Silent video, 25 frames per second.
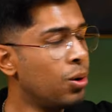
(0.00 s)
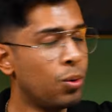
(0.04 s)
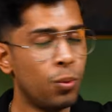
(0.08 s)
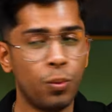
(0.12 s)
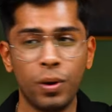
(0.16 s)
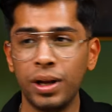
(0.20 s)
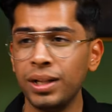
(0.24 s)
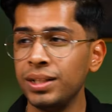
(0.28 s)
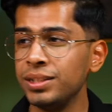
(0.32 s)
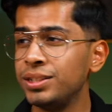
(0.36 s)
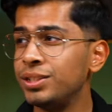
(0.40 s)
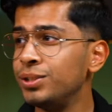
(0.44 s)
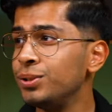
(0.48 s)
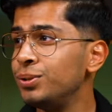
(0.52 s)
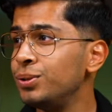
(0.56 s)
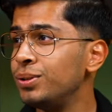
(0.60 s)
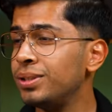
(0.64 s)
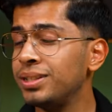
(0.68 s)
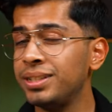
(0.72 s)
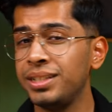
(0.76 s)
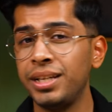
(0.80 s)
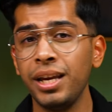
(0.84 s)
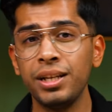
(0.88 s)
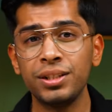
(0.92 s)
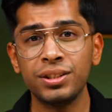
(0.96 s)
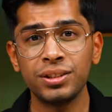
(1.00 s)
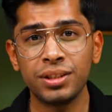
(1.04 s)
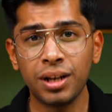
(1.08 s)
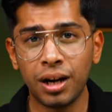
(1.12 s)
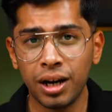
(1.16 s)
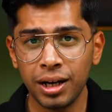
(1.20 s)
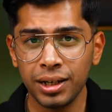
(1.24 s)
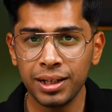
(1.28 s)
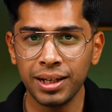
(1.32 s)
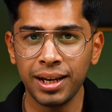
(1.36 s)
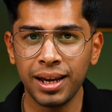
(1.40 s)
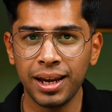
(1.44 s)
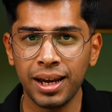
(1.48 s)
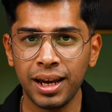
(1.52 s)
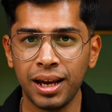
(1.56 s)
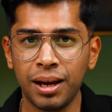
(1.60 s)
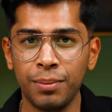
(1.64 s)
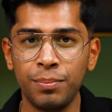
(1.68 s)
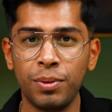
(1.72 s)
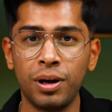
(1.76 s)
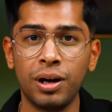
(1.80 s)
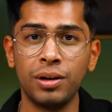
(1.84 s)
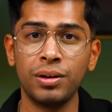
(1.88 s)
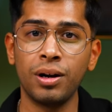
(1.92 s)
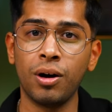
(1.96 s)
well to kickstart
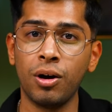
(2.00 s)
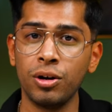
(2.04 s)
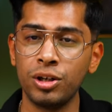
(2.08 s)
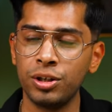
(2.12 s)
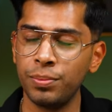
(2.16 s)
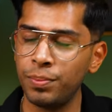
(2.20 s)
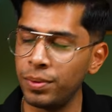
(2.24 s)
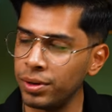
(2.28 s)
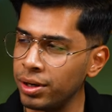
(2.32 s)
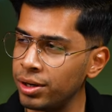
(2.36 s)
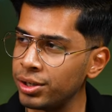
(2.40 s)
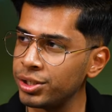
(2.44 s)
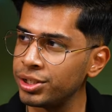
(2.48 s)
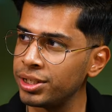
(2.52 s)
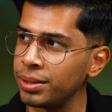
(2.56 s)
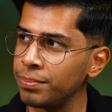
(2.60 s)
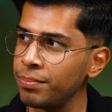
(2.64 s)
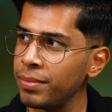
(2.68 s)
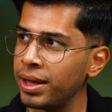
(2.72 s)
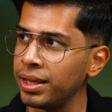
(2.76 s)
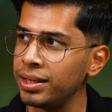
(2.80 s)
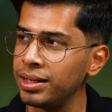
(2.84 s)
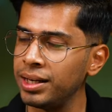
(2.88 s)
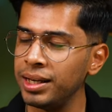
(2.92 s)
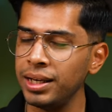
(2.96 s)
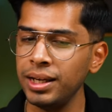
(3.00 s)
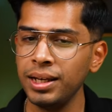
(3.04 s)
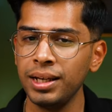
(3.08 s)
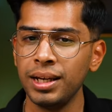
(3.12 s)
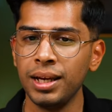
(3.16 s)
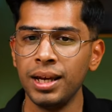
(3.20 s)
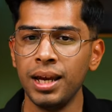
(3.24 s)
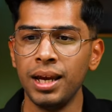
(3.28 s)
about entrepreneurship mainly